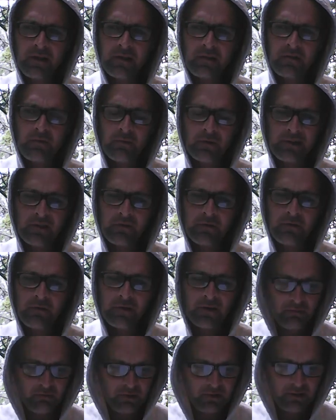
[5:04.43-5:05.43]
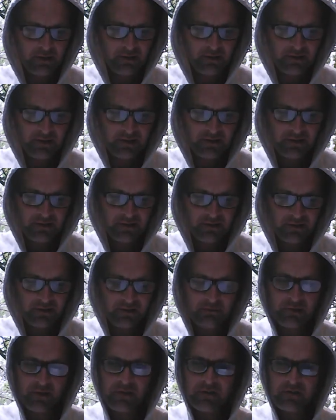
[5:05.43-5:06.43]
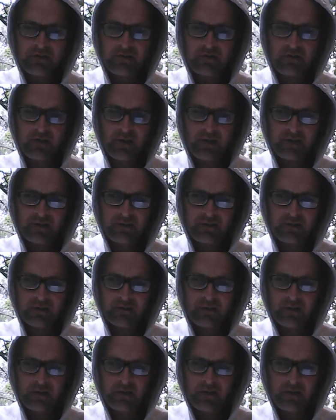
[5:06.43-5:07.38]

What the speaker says: in 2020, we had these stimulus checks.